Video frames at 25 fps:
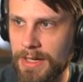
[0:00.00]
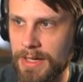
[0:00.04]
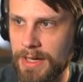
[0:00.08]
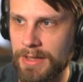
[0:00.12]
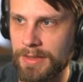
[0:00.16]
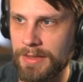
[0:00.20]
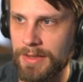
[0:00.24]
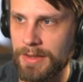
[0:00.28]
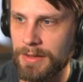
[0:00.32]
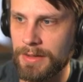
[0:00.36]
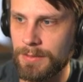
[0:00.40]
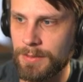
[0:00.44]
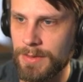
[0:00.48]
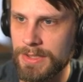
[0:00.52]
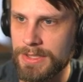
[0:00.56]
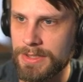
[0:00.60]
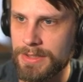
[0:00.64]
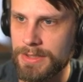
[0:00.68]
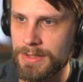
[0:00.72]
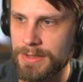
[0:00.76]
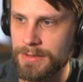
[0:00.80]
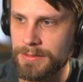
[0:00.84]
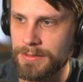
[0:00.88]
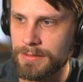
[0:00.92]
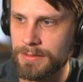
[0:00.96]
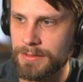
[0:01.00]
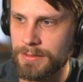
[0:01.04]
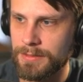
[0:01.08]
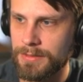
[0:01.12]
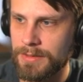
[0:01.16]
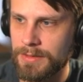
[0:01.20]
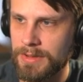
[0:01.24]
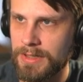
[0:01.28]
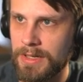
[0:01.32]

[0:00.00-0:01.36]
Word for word: I think we do.